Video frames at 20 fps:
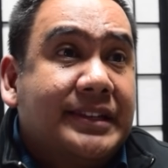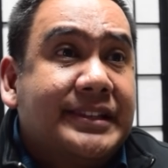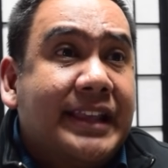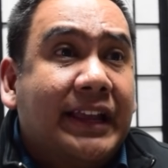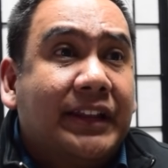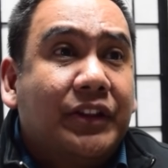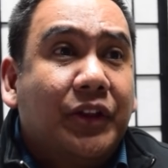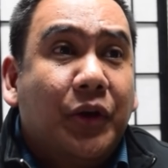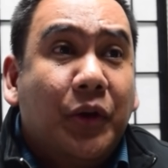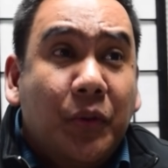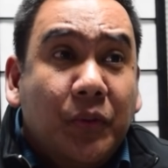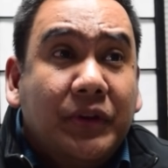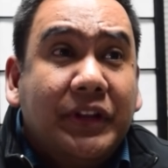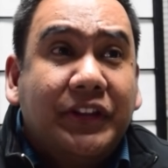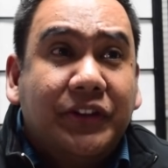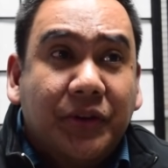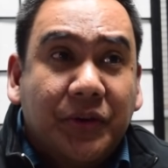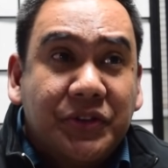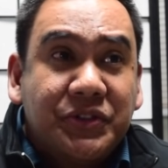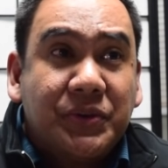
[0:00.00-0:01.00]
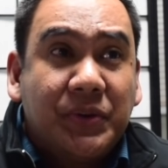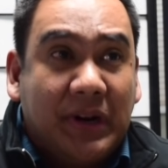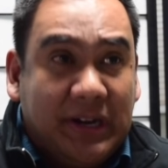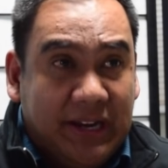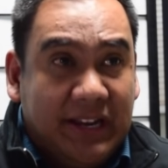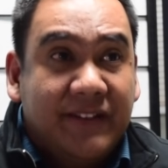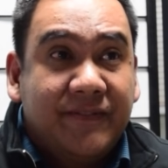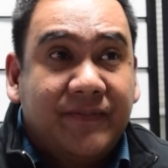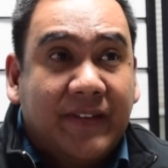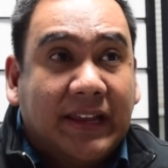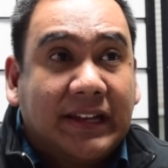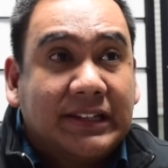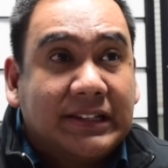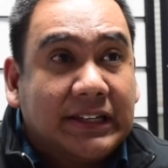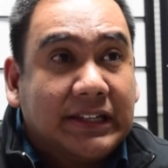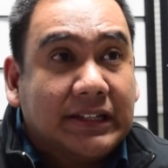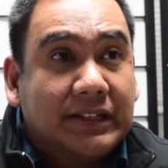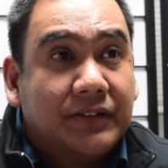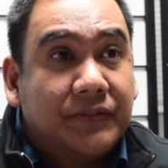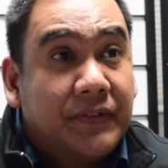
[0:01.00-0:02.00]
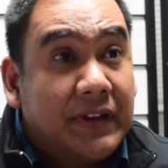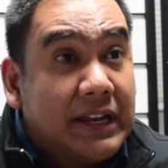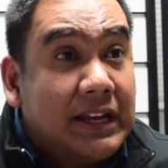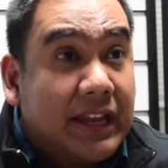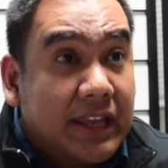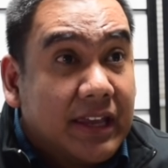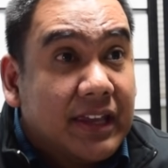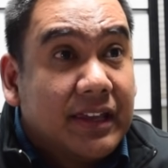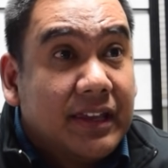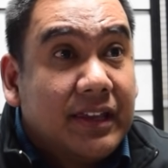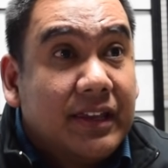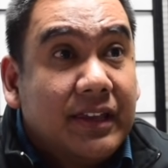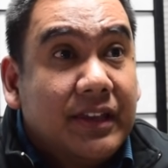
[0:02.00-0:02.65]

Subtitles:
is that only those who are infected, really,